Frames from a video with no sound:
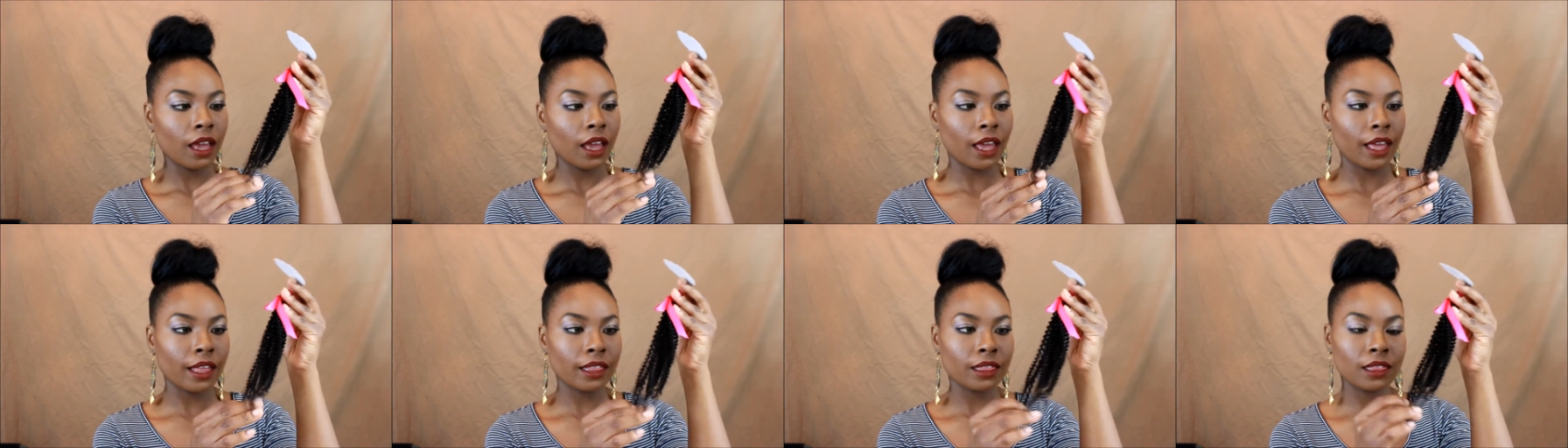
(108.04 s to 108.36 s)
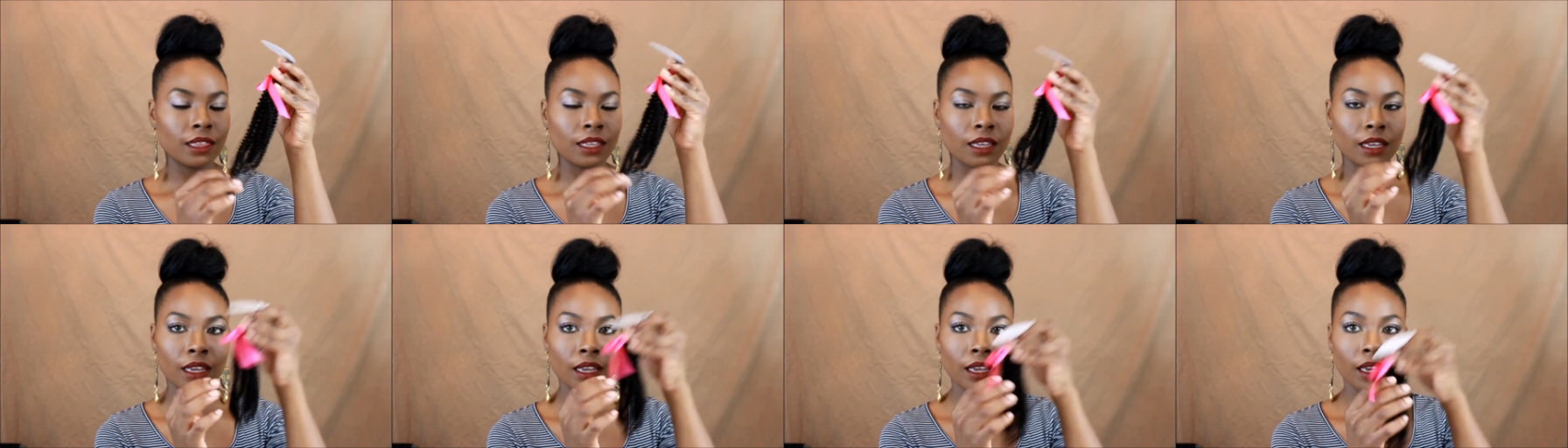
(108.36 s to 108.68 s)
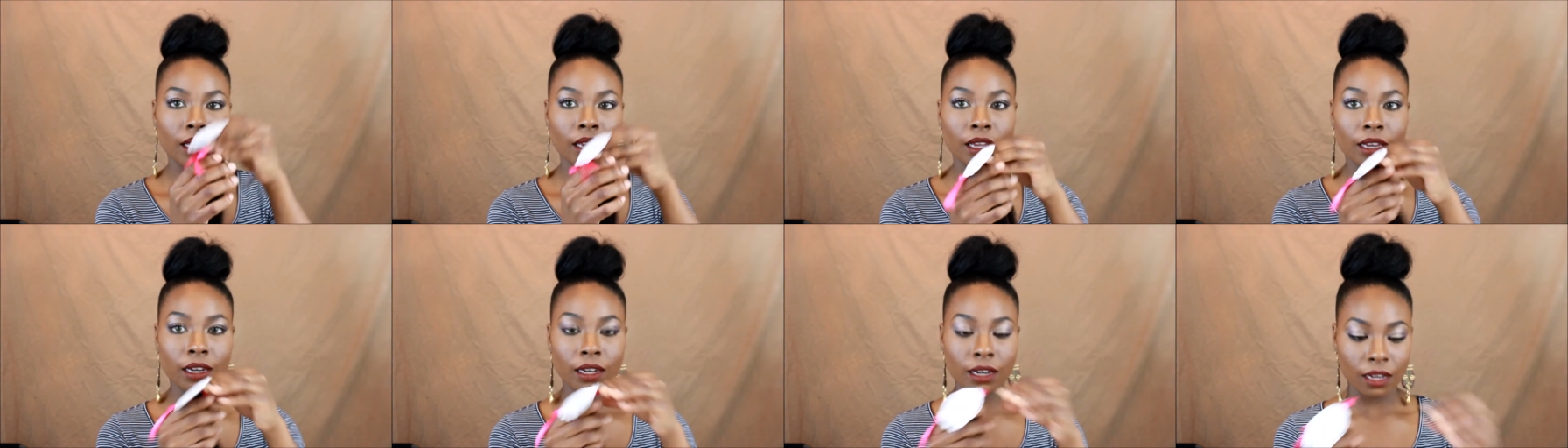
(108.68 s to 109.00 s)
And
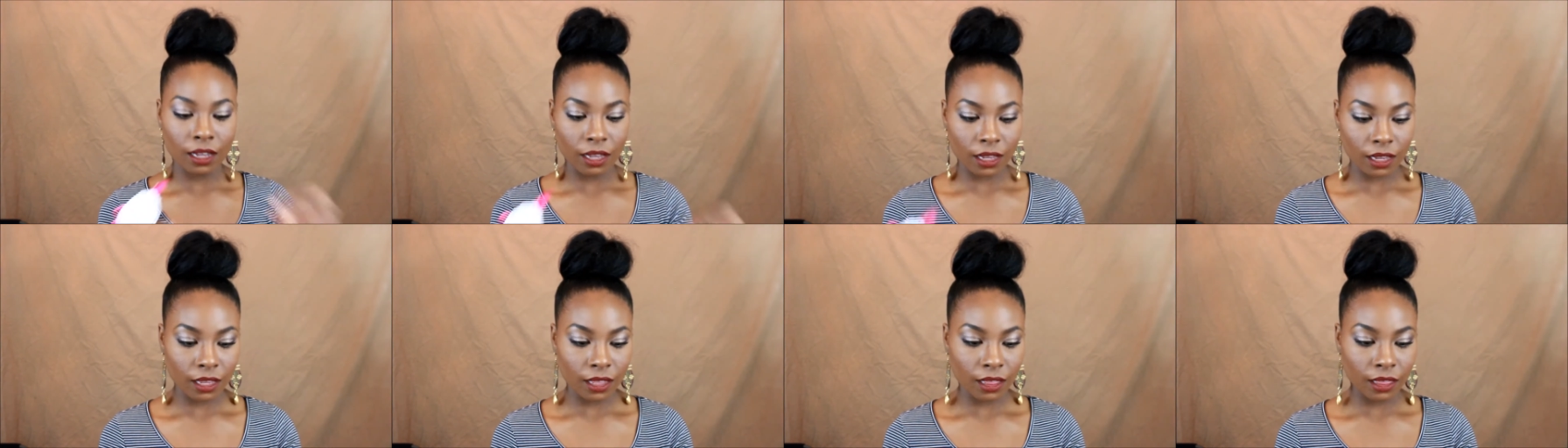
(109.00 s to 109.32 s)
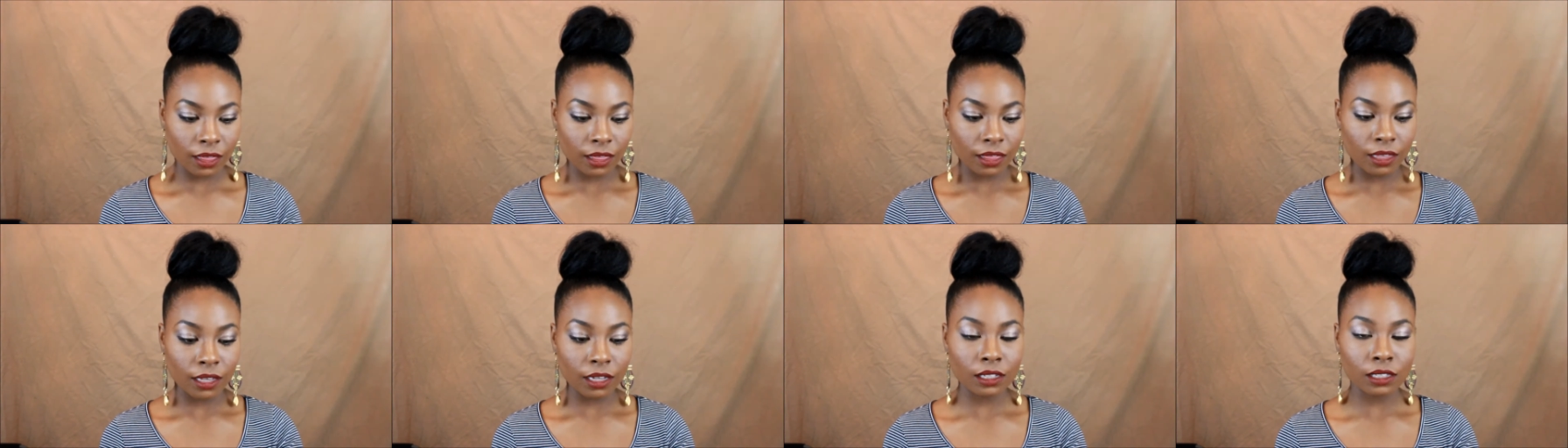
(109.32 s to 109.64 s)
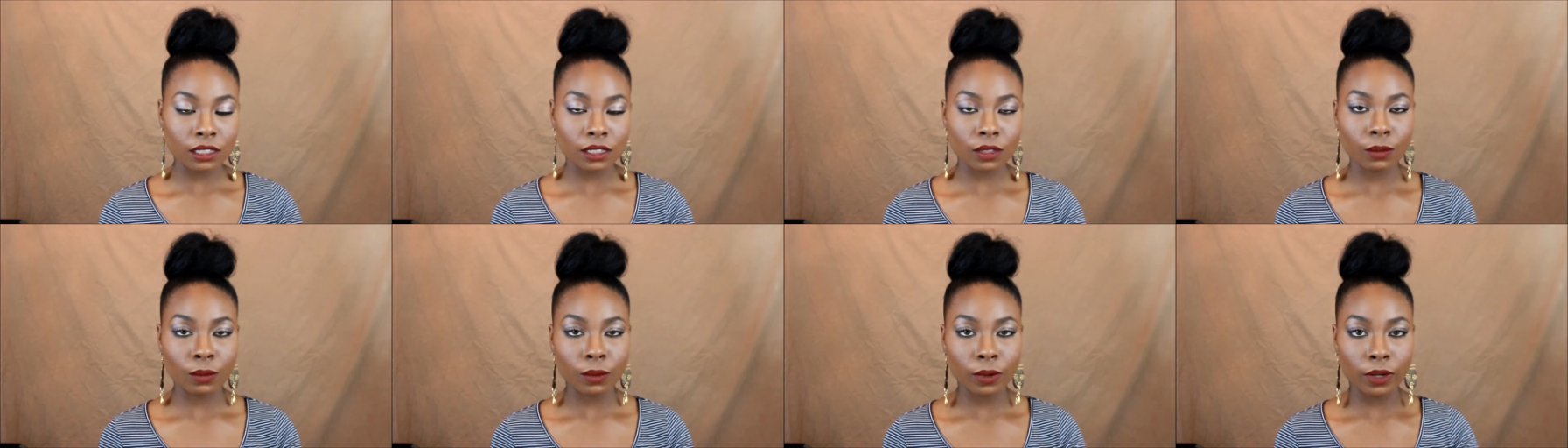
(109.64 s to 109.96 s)
then
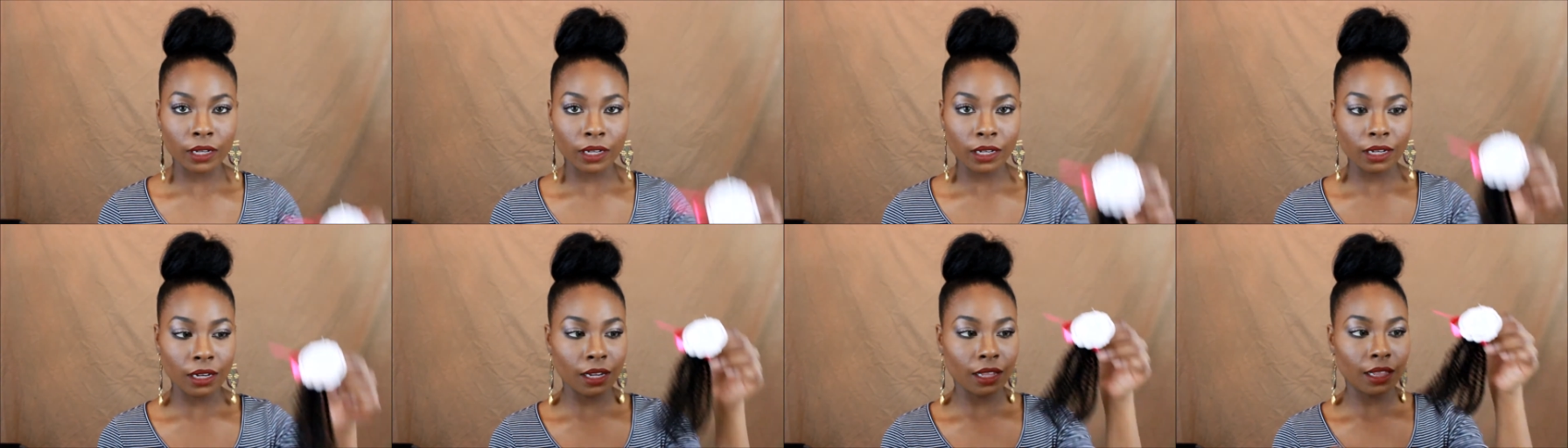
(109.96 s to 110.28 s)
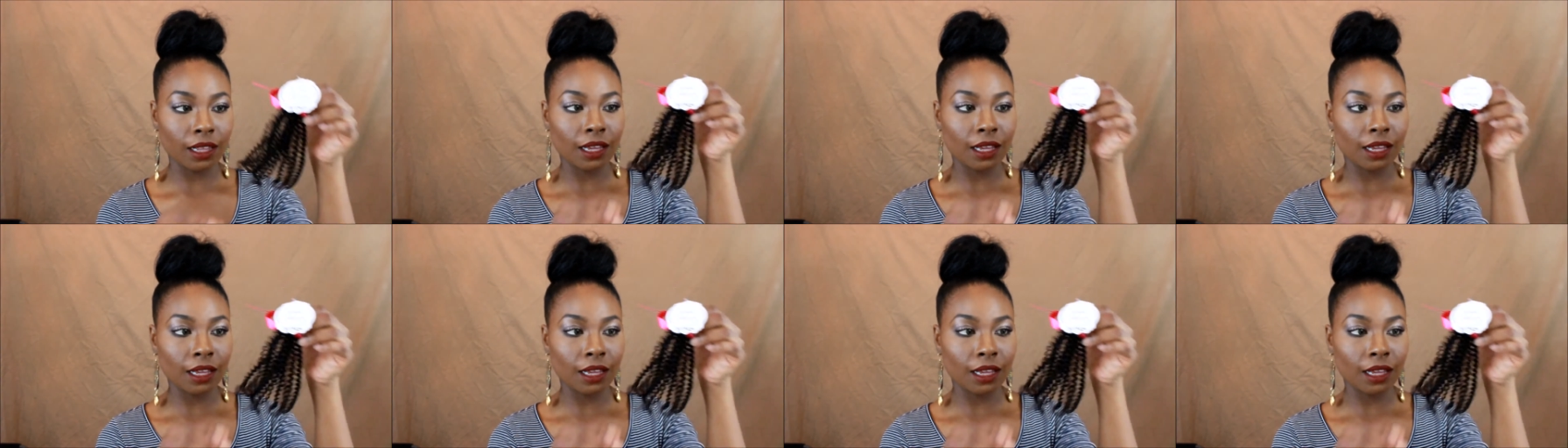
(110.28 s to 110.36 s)
this one